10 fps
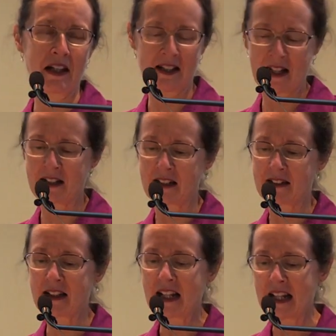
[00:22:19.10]
That
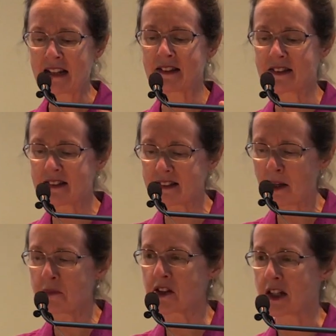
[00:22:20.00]
is, it's a
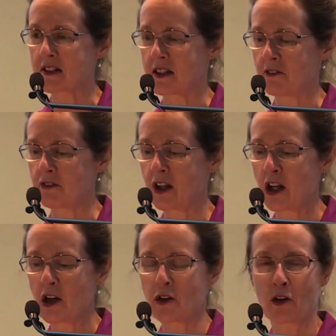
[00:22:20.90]
subjective,
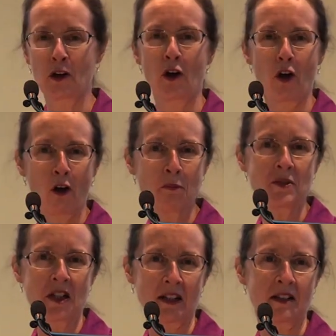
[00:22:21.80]
not an
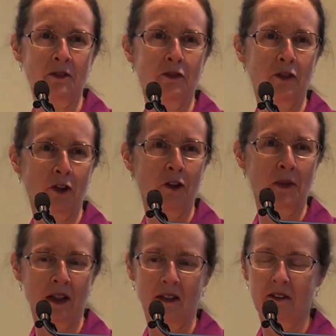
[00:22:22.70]
objective
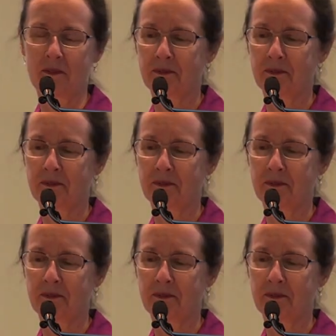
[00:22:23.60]
phenomenon.